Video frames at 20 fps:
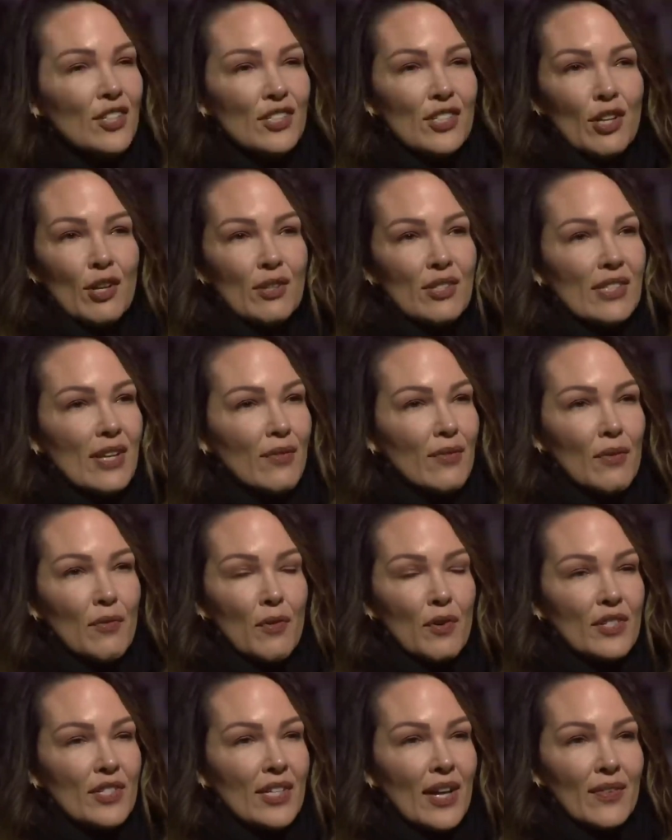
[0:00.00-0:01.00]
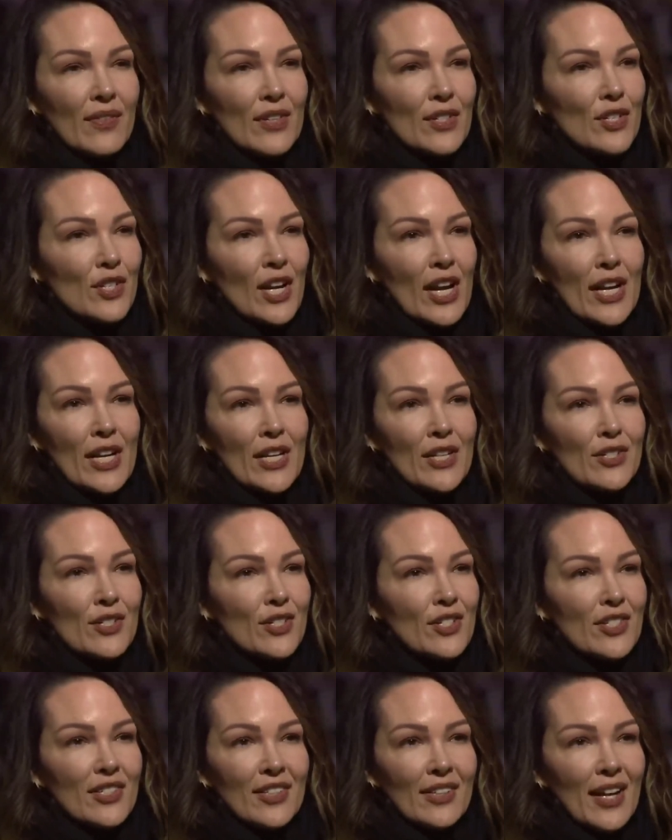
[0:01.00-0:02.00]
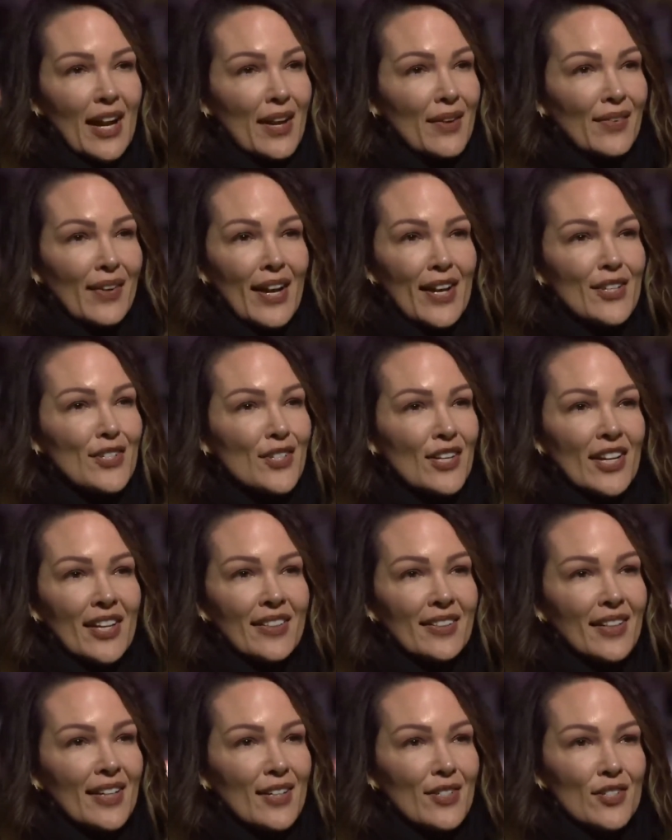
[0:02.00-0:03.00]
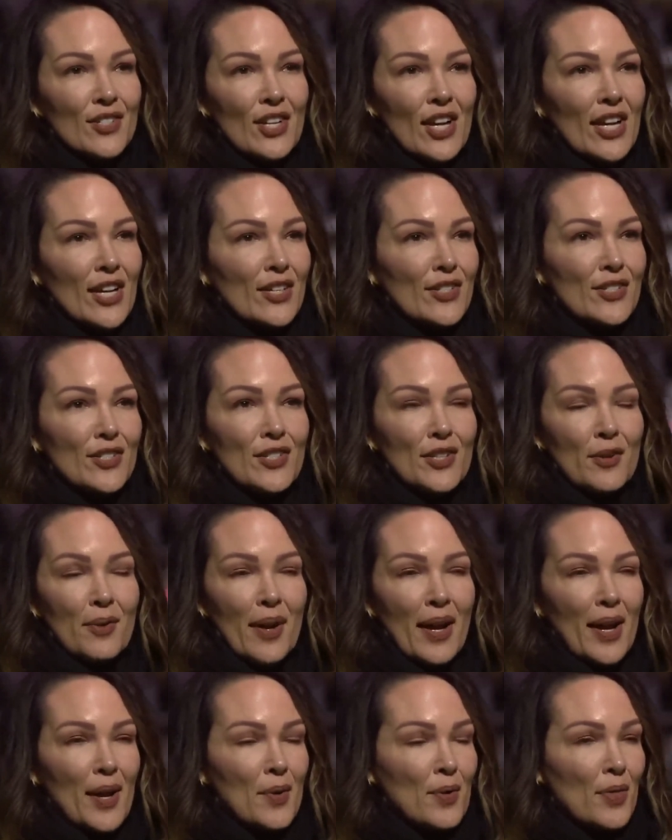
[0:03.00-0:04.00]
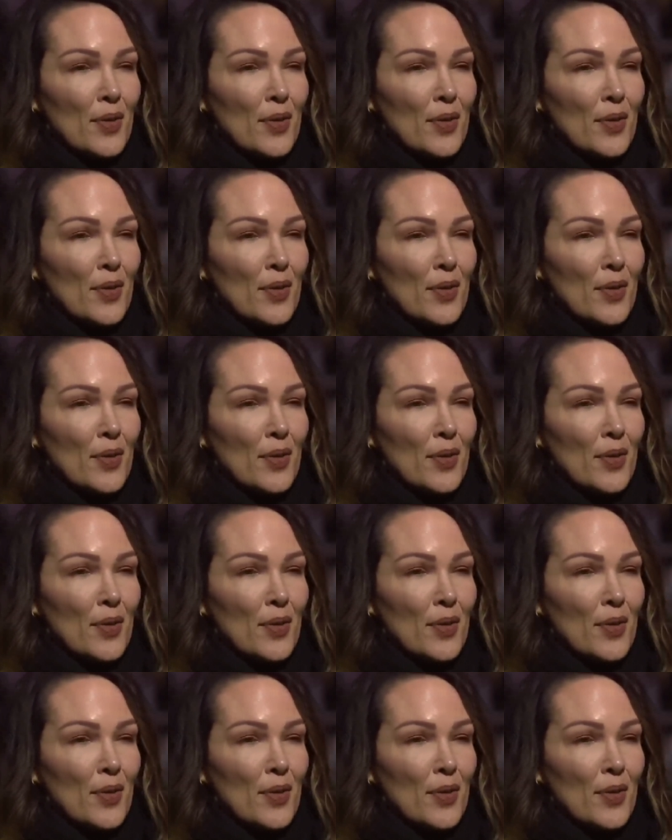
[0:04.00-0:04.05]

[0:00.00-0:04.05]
just, you know, 747 changed aviation. It changed the way